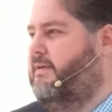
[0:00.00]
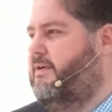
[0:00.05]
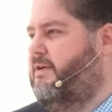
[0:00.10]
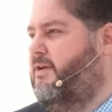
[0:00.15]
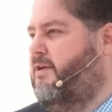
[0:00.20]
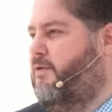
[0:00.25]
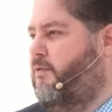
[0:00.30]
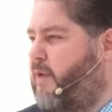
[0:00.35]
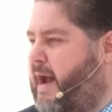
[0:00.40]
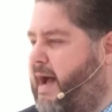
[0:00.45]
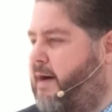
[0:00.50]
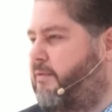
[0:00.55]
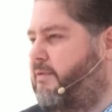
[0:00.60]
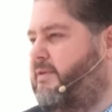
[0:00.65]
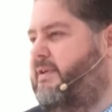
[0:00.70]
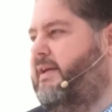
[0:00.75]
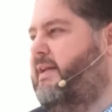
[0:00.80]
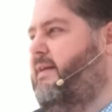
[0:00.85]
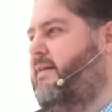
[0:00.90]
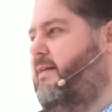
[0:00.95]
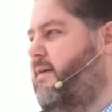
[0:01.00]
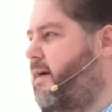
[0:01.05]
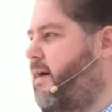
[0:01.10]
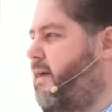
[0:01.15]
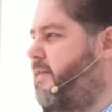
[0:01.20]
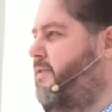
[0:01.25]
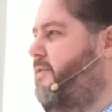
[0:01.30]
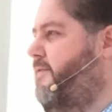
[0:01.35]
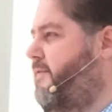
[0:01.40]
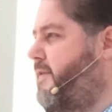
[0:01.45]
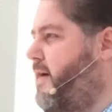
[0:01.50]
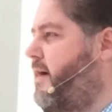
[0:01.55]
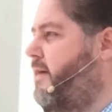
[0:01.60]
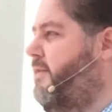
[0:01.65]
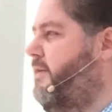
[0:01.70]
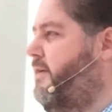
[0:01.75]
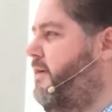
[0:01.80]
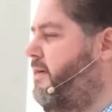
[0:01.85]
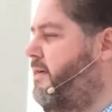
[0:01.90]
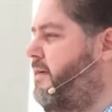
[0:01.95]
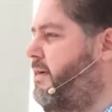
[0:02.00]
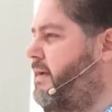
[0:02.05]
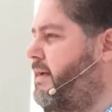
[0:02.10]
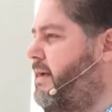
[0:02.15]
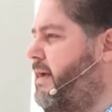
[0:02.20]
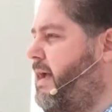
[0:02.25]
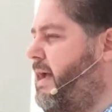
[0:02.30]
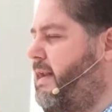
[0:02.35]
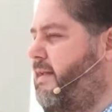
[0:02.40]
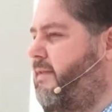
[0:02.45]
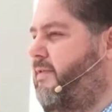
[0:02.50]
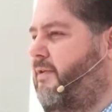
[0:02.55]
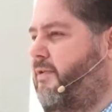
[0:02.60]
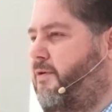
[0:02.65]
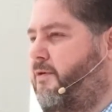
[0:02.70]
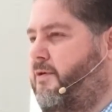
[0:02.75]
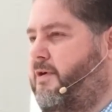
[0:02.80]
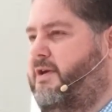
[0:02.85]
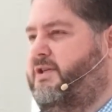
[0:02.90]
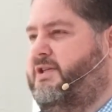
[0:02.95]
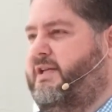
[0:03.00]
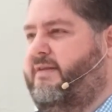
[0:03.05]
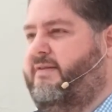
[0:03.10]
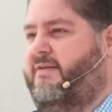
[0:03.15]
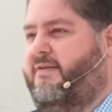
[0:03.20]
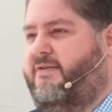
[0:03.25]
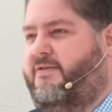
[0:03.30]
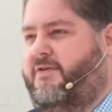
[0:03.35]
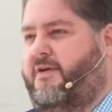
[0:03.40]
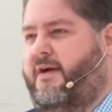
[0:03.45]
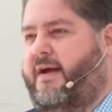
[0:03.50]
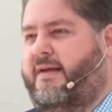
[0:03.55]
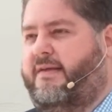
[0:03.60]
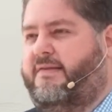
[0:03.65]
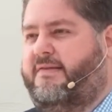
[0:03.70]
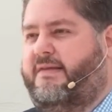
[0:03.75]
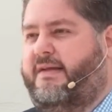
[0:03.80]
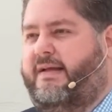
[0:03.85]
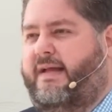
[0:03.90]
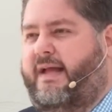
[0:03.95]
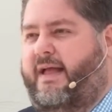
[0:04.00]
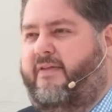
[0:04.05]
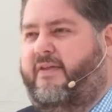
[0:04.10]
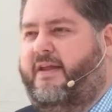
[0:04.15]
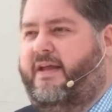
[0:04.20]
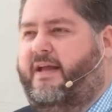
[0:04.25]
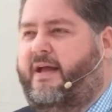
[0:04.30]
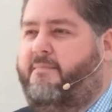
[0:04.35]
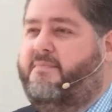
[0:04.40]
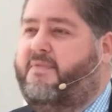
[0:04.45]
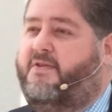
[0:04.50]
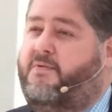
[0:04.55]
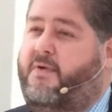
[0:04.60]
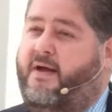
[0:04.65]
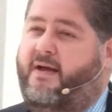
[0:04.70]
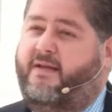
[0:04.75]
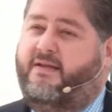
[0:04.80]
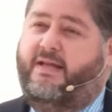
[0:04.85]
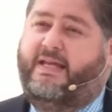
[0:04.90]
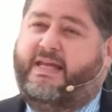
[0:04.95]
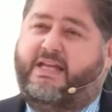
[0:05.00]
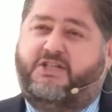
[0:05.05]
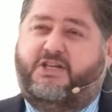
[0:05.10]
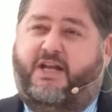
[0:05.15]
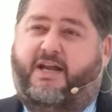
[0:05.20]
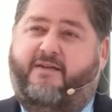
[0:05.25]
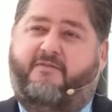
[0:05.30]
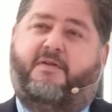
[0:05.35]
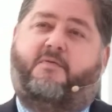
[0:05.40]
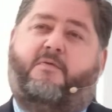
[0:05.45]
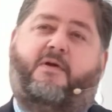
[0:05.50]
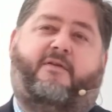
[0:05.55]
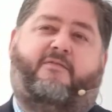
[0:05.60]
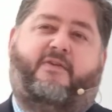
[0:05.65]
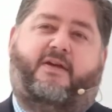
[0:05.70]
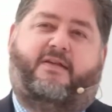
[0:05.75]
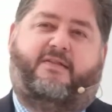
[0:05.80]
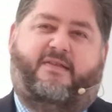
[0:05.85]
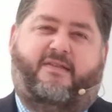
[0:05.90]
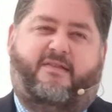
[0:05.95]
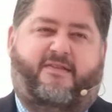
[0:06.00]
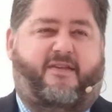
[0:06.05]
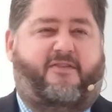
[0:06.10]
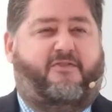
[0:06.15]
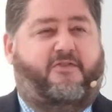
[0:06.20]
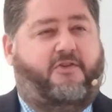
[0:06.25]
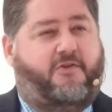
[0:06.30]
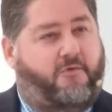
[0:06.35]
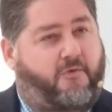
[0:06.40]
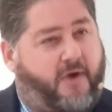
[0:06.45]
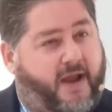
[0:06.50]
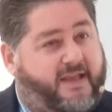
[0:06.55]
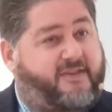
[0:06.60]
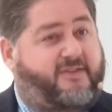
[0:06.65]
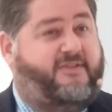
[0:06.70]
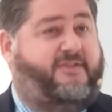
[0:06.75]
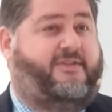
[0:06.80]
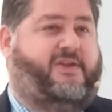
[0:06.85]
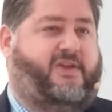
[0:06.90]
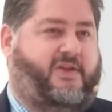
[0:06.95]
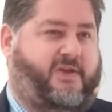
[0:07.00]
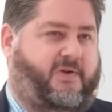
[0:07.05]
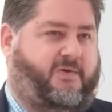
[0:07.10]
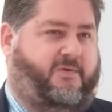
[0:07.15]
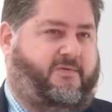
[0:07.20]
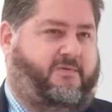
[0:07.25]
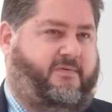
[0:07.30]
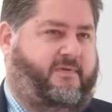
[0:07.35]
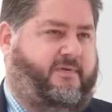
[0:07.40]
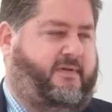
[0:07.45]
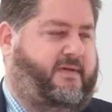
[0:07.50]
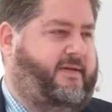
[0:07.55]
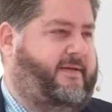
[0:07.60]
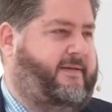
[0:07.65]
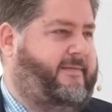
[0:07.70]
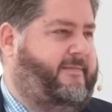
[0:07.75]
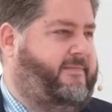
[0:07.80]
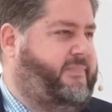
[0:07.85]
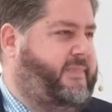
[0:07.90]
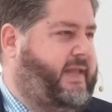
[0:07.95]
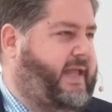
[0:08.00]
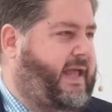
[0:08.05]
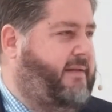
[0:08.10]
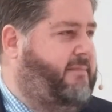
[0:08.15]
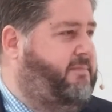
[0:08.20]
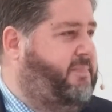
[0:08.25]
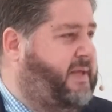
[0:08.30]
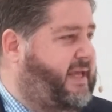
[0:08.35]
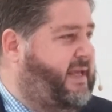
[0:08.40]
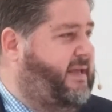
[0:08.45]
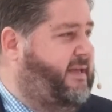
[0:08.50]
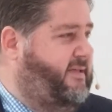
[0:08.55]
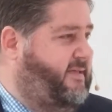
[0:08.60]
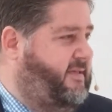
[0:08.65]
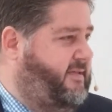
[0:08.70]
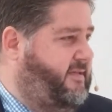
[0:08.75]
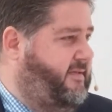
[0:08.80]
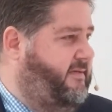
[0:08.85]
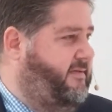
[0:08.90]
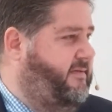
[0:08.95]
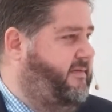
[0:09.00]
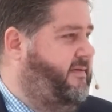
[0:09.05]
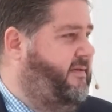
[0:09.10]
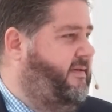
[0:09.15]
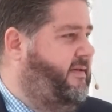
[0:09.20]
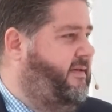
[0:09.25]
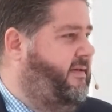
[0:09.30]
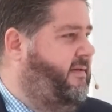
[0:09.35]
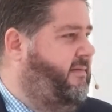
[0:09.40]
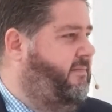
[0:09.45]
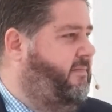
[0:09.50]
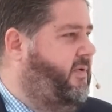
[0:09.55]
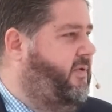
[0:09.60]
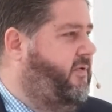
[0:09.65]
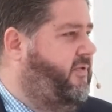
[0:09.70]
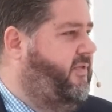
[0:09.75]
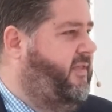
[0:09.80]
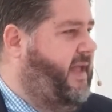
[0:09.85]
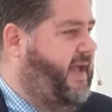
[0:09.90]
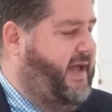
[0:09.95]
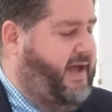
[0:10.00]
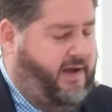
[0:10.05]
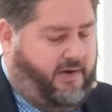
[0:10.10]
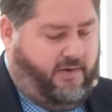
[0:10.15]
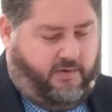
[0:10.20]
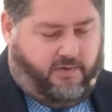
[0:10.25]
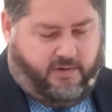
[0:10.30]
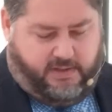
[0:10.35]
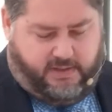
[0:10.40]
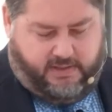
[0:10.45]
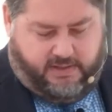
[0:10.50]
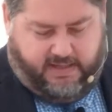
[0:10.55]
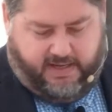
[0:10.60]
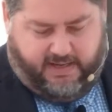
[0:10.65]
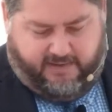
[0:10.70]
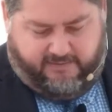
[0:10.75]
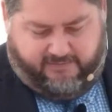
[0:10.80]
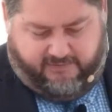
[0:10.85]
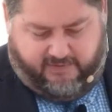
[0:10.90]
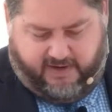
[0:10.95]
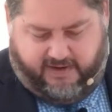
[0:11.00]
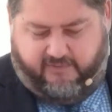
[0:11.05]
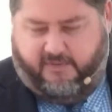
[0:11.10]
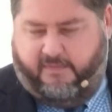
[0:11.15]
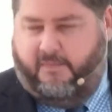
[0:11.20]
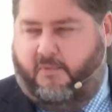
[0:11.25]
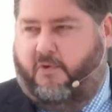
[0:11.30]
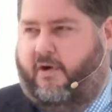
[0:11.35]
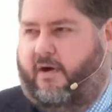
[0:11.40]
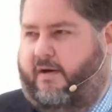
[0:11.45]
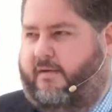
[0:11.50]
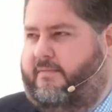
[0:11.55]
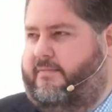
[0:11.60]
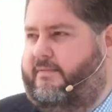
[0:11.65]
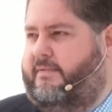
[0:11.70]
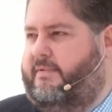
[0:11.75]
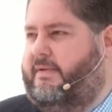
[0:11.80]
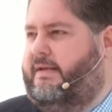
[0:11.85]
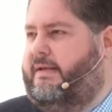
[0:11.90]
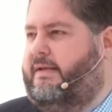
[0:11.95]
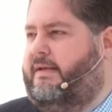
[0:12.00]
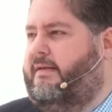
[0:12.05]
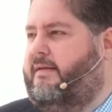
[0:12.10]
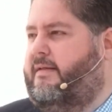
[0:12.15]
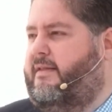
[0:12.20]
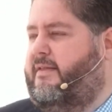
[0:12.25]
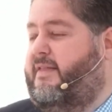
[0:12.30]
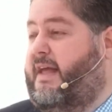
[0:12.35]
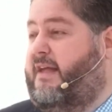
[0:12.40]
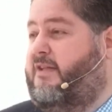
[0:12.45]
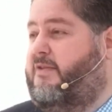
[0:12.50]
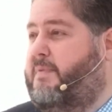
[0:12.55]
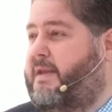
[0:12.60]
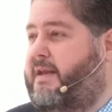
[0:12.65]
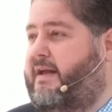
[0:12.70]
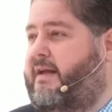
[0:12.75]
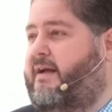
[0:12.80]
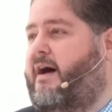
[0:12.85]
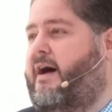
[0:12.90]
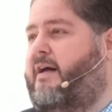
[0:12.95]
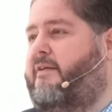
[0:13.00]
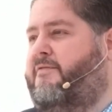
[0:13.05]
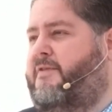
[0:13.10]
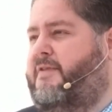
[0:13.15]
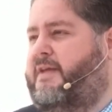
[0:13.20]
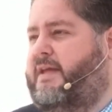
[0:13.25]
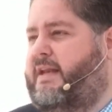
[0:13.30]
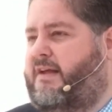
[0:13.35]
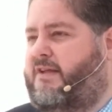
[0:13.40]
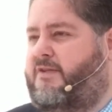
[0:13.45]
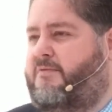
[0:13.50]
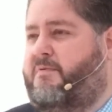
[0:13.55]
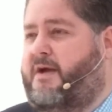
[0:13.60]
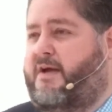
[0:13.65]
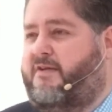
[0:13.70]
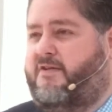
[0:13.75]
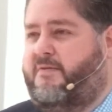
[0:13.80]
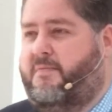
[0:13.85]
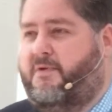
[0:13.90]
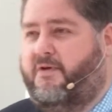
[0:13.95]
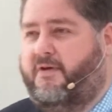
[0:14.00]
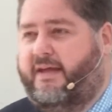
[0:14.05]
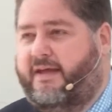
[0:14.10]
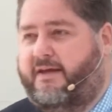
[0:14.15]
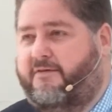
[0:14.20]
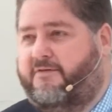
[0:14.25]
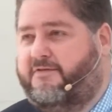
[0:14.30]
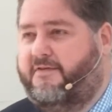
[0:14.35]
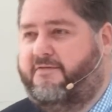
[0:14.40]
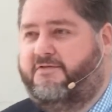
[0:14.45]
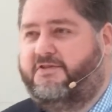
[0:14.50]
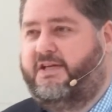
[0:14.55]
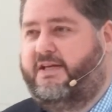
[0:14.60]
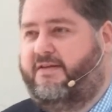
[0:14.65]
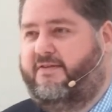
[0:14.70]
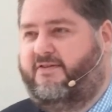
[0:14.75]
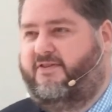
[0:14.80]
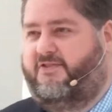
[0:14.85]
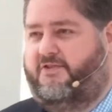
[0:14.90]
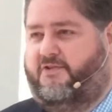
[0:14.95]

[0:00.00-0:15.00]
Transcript: grounded in God the Father and in the Lord Jesus Christ, and that he comes to each and every one of us and says, grace to you and peace, both now and forevermore. Thanks be to God for the inexpressible gift of Jesus